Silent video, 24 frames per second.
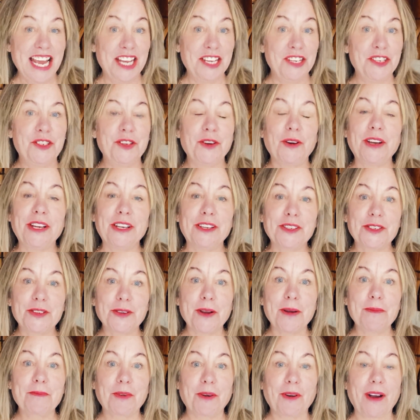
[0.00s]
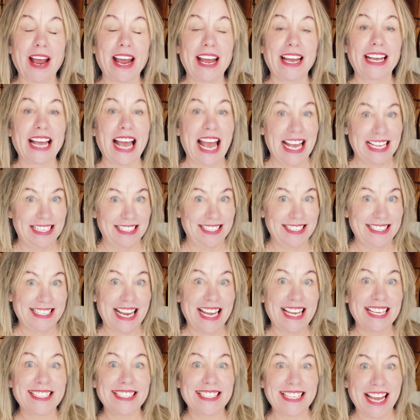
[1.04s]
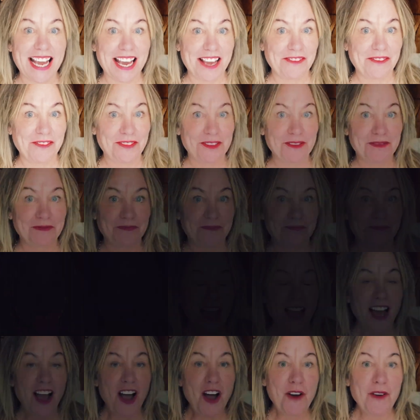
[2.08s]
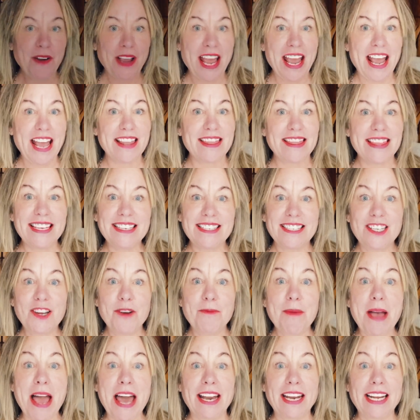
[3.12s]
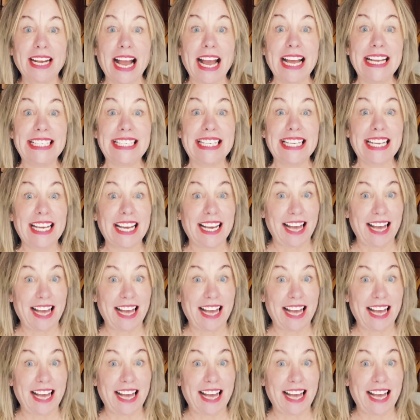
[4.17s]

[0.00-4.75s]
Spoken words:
Enjoy your trip, Greg, and stay safe. Okay, this Nomadic Idea